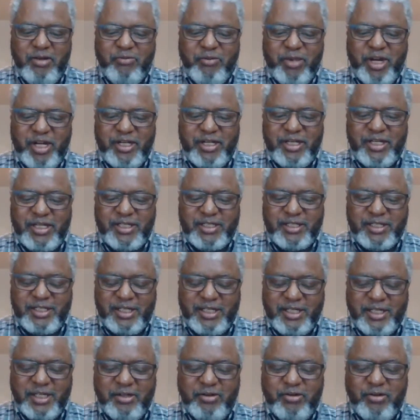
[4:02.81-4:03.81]
But the
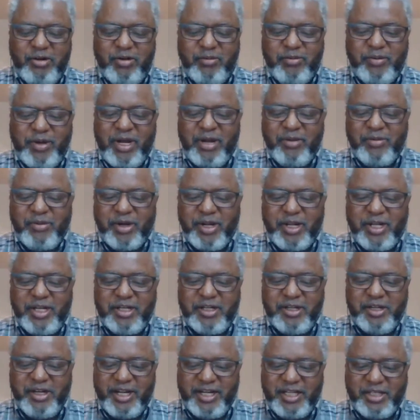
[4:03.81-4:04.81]
study of
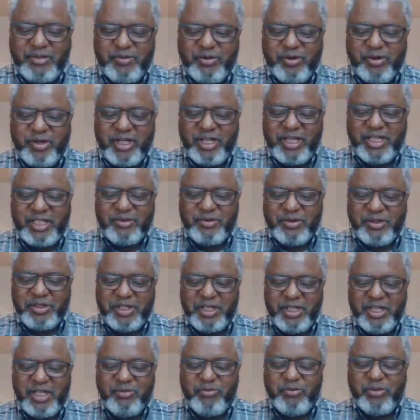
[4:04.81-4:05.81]
African diaspora,
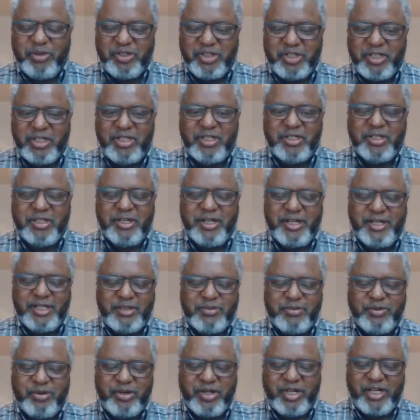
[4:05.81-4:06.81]
especially Muslim
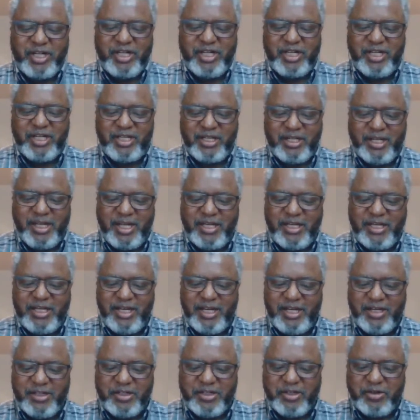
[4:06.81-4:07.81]
diaspora in
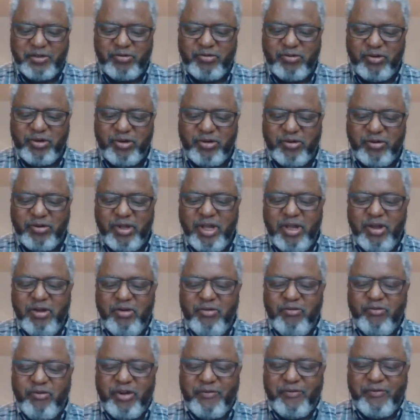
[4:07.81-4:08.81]
Atlantic world,
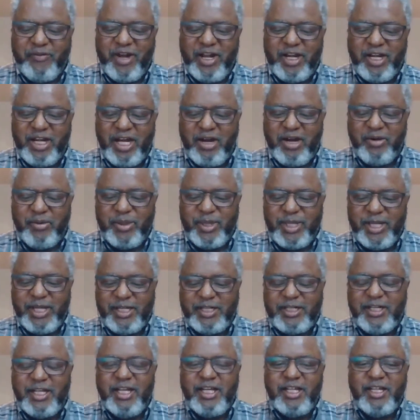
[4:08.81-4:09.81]
we found out
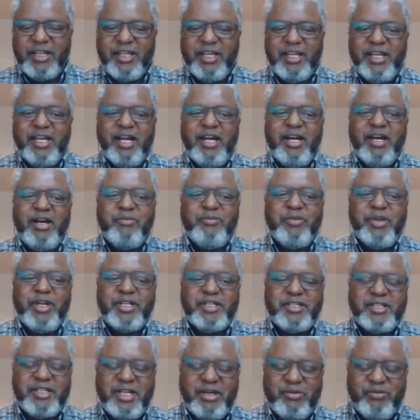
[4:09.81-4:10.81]
that they have
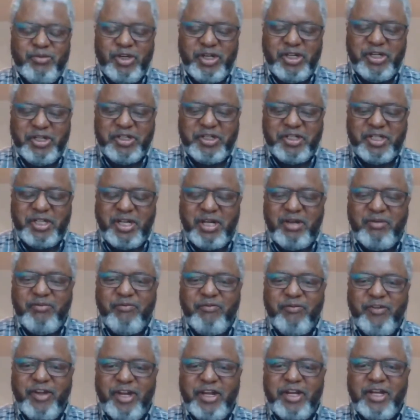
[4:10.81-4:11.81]
established a
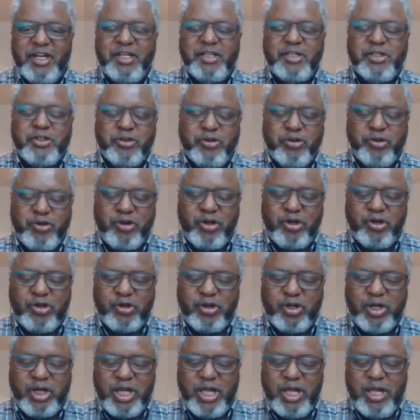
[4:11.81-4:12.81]
very strong